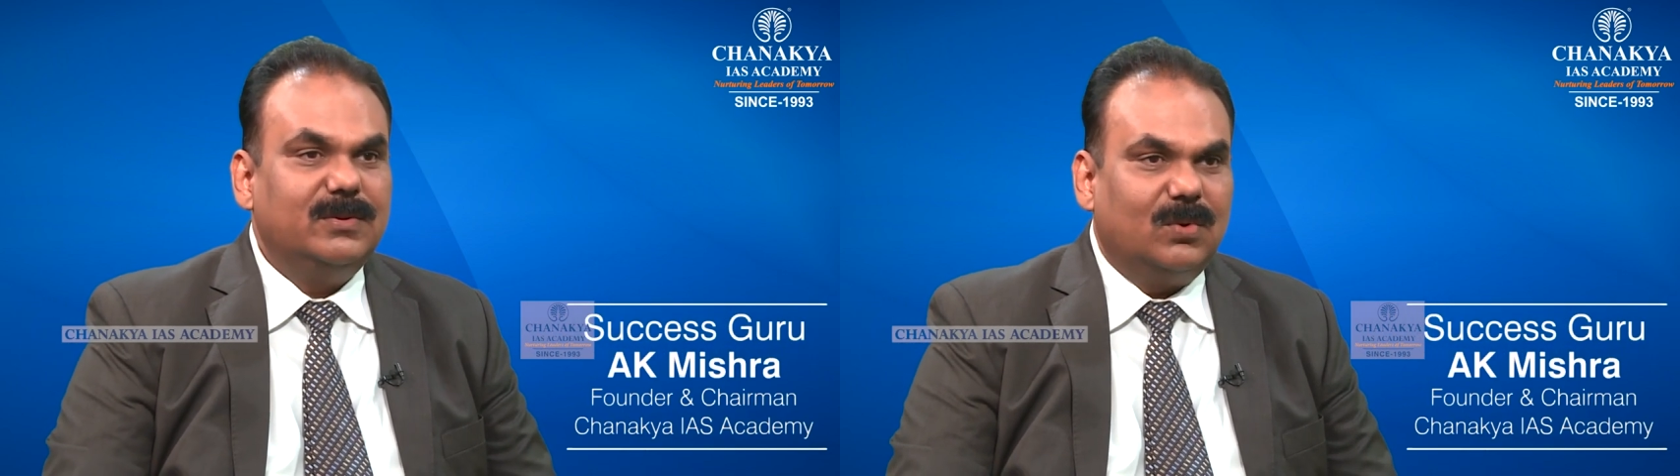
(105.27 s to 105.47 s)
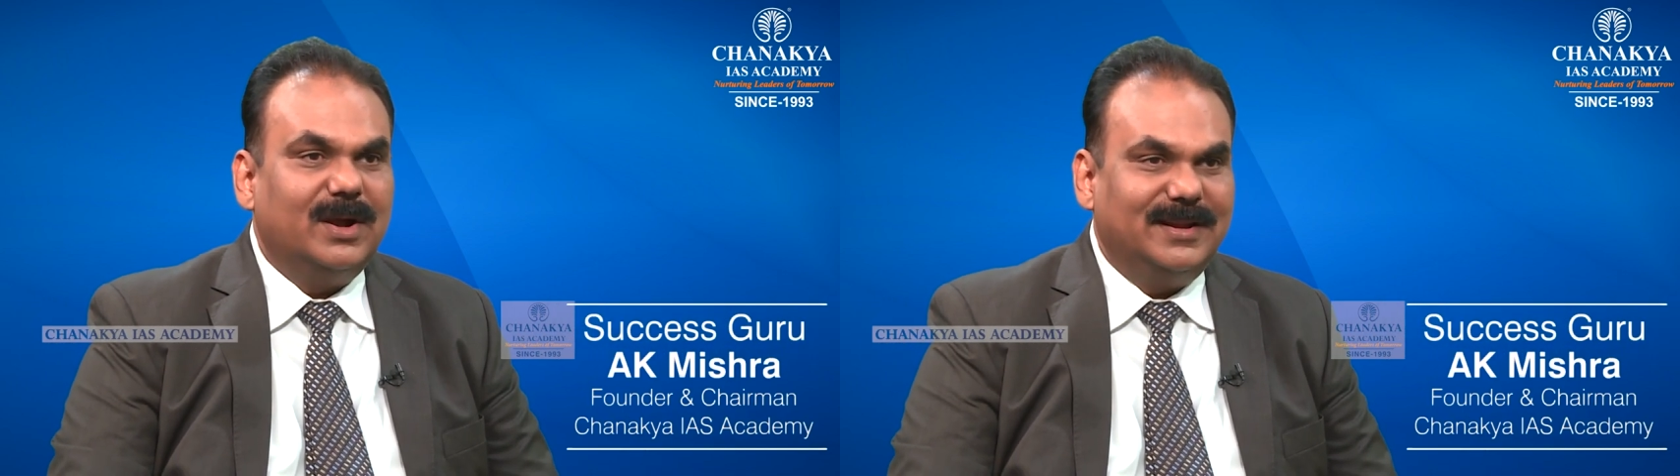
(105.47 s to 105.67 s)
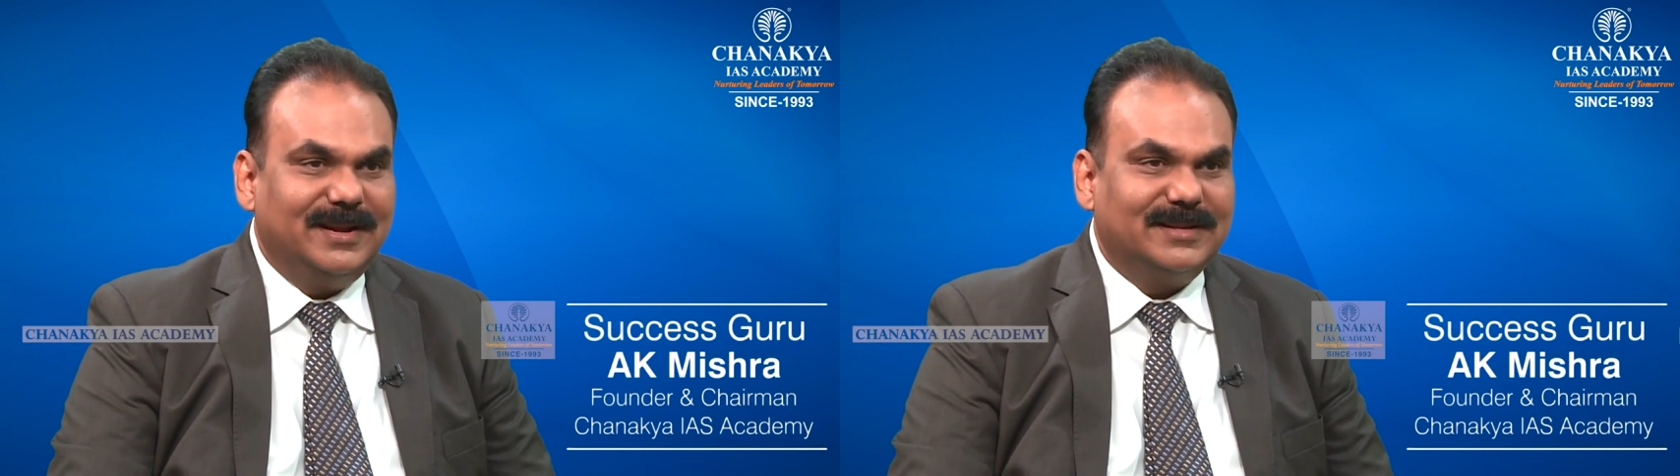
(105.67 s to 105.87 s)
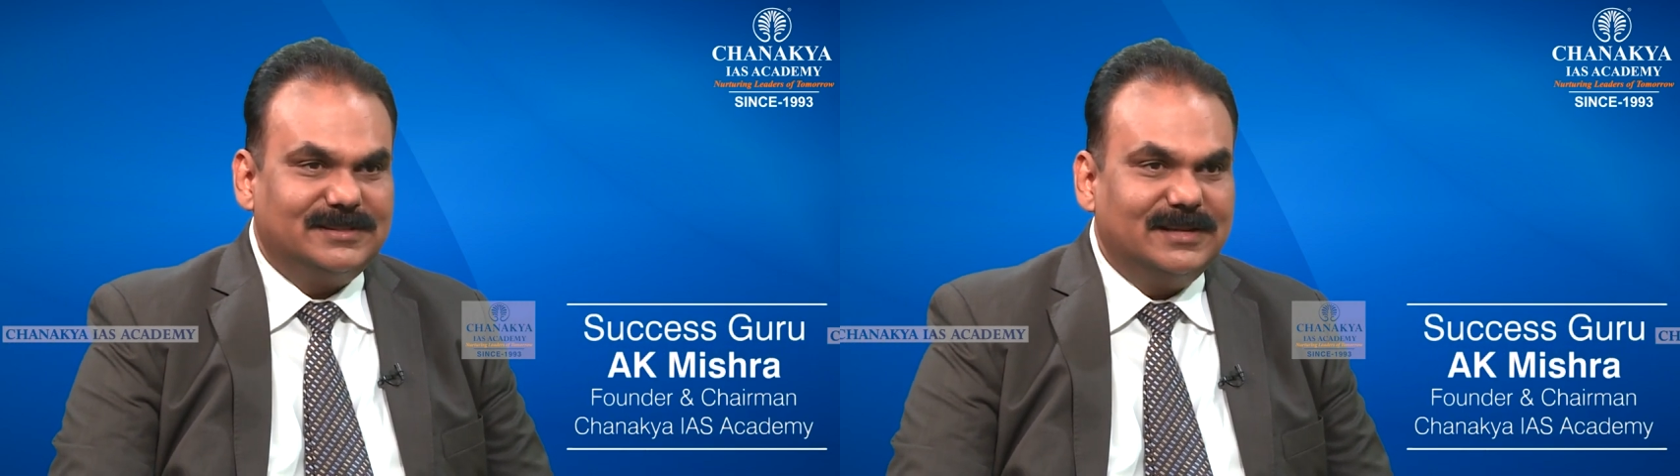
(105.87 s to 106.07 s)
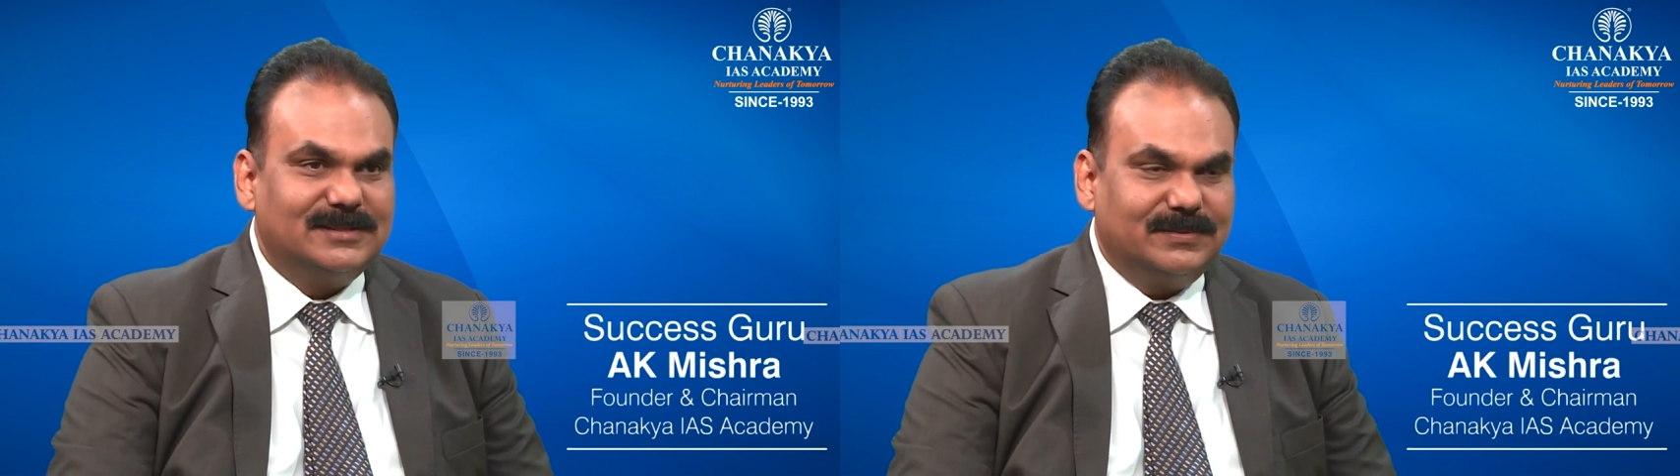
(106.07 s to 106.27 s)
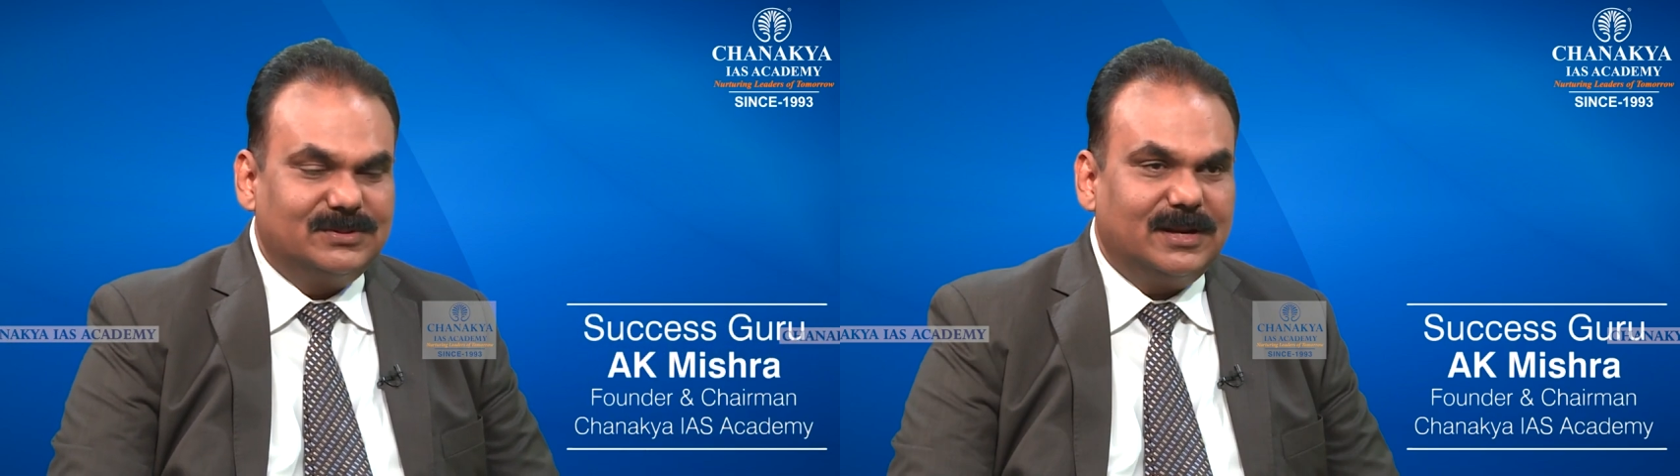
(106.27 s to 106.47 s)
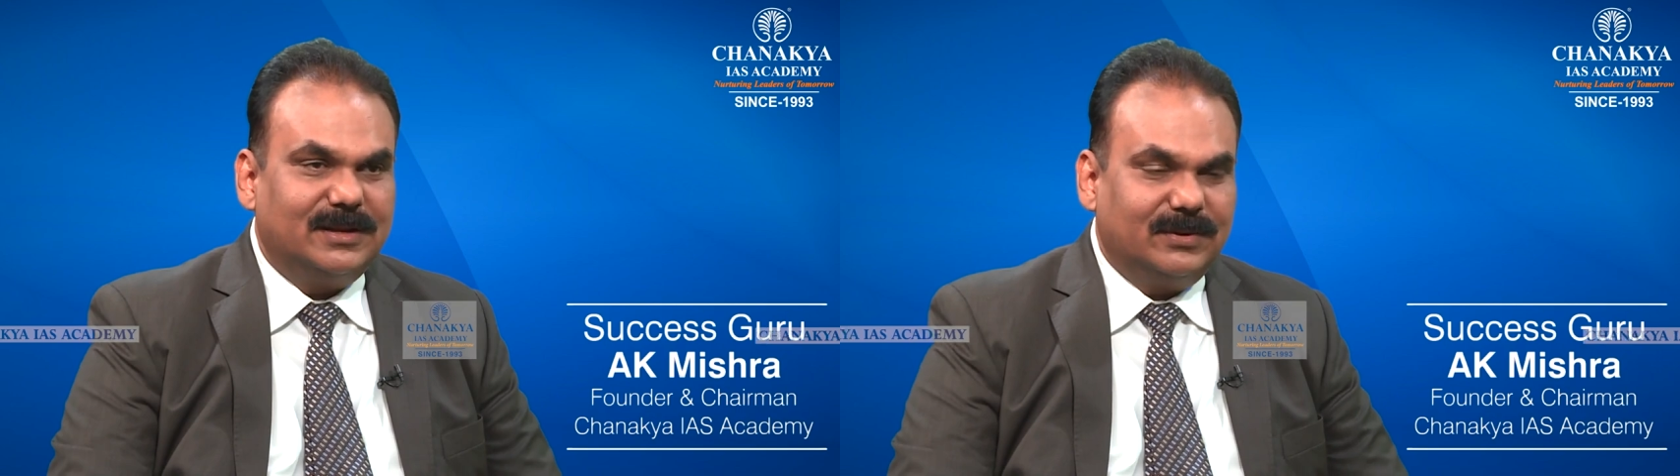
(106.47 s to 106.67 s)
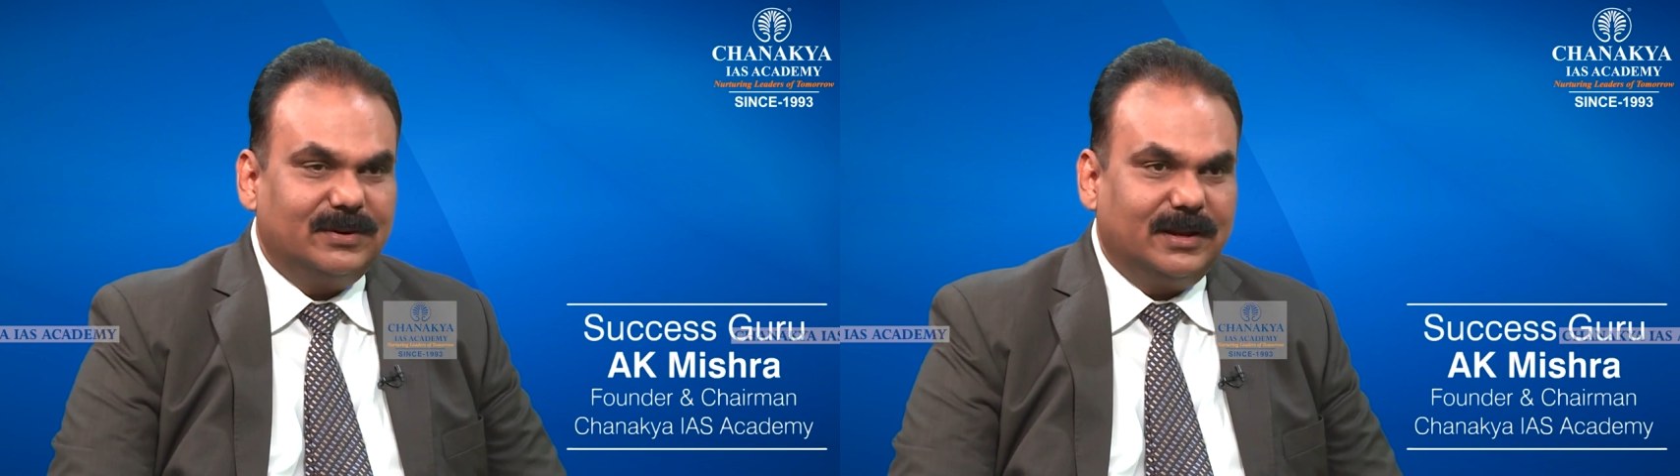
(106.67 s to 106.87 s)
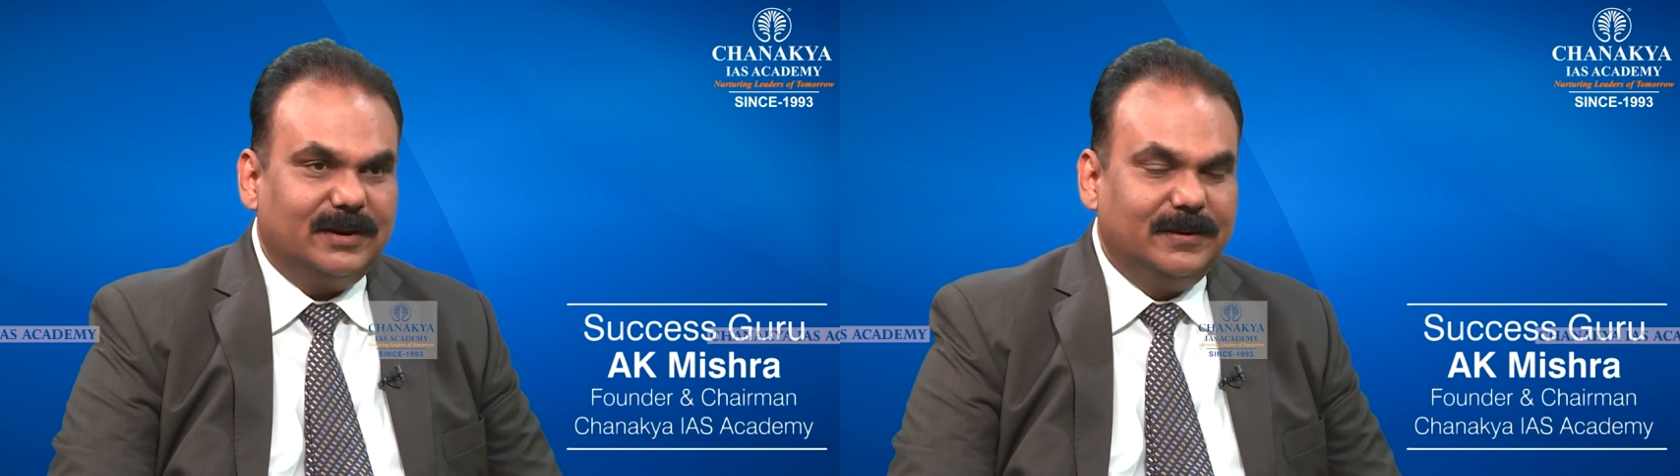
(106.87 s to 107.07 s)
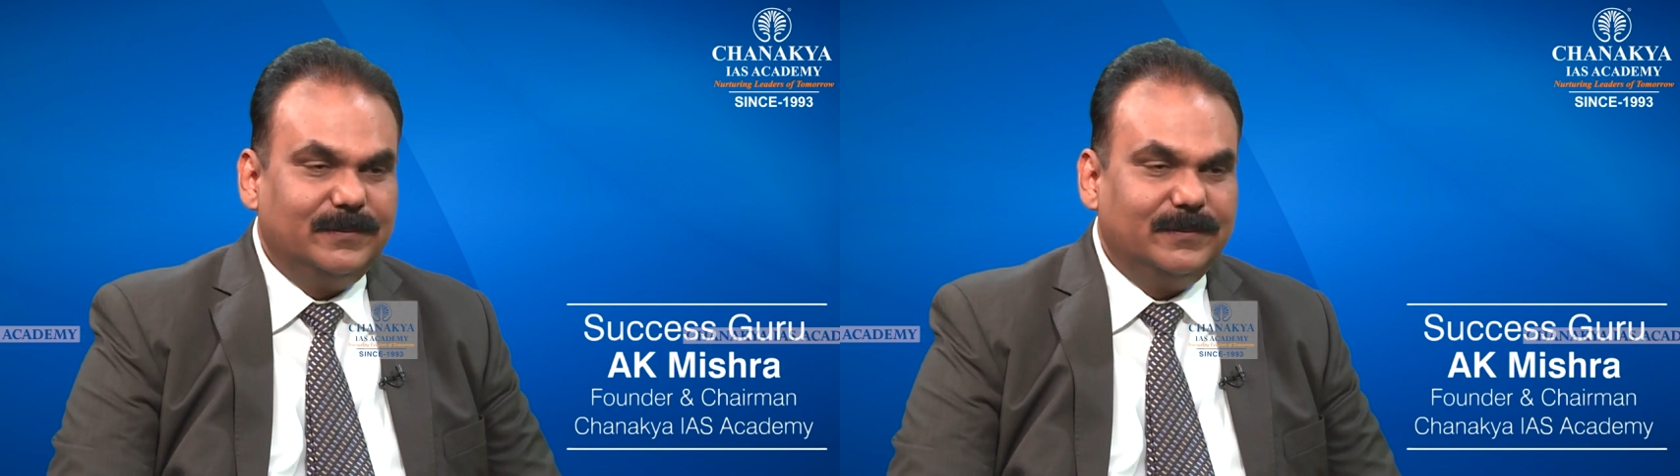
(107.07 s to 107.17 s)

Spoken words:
wide and extensive study all there.